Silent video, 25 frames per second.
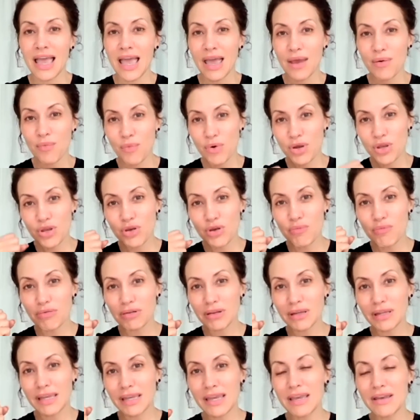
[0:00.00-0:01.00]
And when you
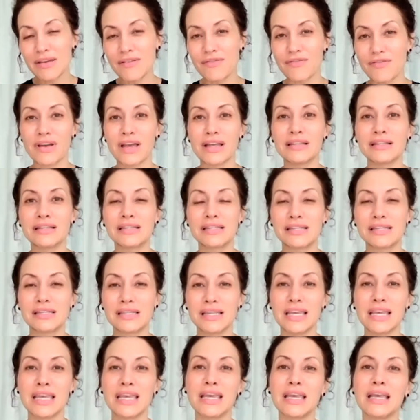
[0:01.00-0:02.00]
believe and
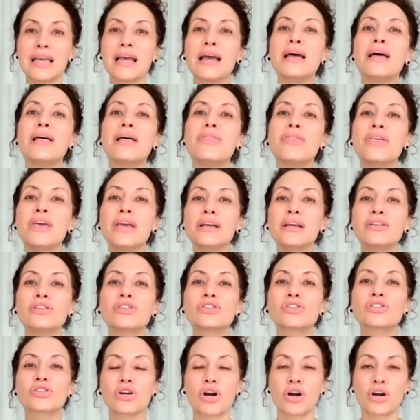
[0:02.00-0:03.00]
see,
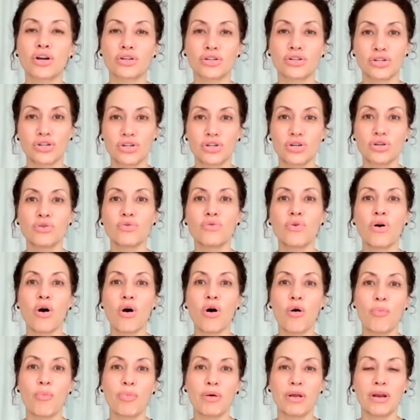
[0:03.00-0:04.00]
things start to
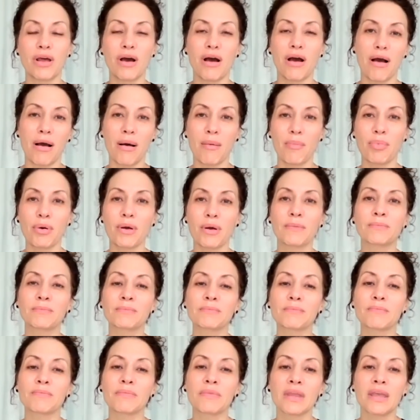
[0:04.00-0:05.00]
open up.
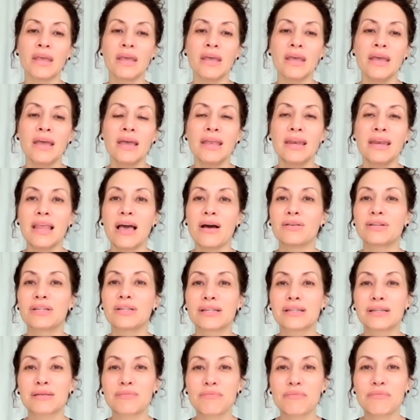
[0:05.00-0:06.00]
Now, it
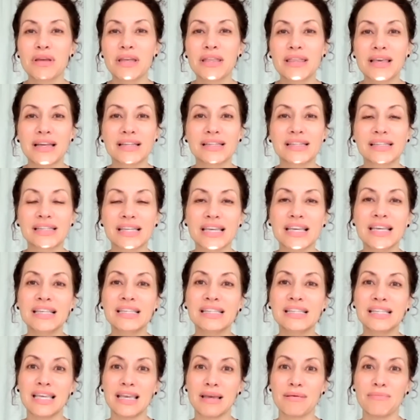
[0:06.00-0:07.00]
doesn't mean that it's
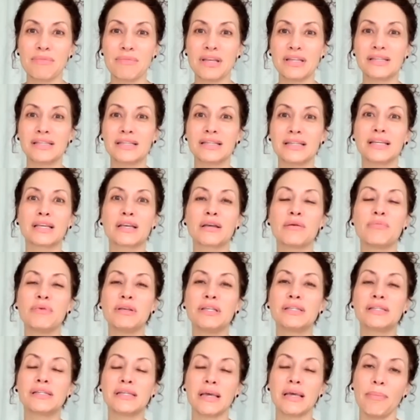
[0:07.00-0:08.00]
easy. It means that it could be
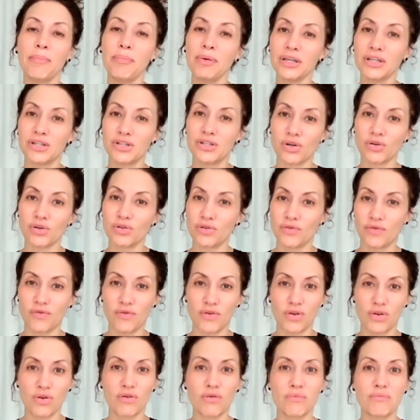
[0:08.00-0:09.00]
stepping stones for
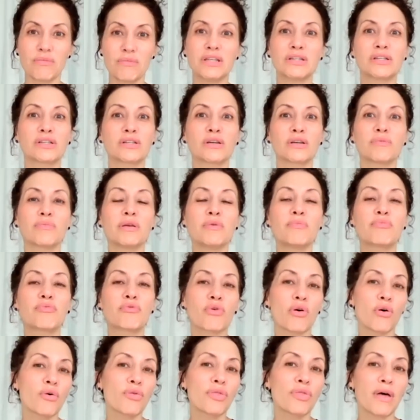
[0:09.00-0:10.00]
you. It means it could be
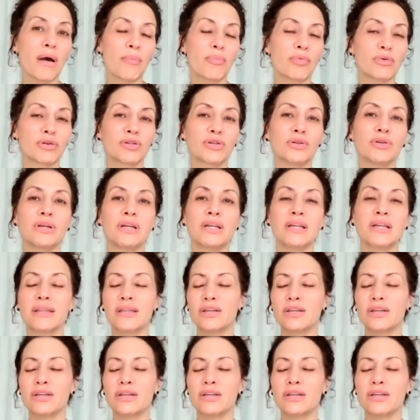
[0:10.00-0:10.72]
growth opportunity.